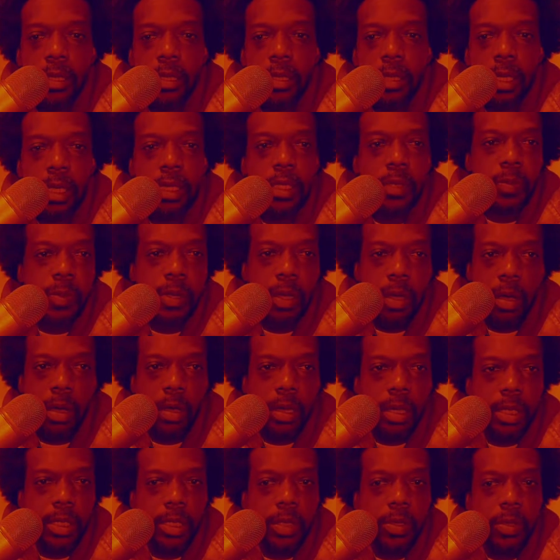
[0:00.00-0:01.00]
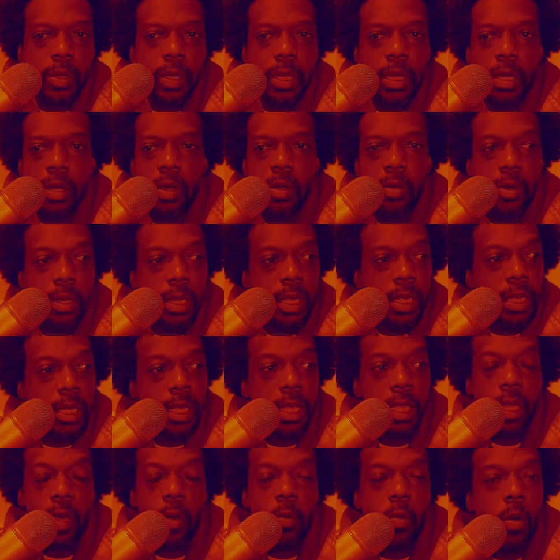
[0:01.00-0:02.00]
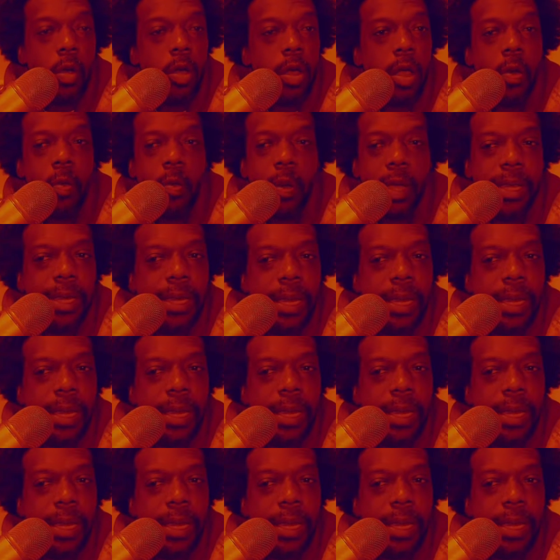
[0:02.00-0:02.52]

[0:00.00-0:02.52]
Let's be honest. He don't need it. He could walk away,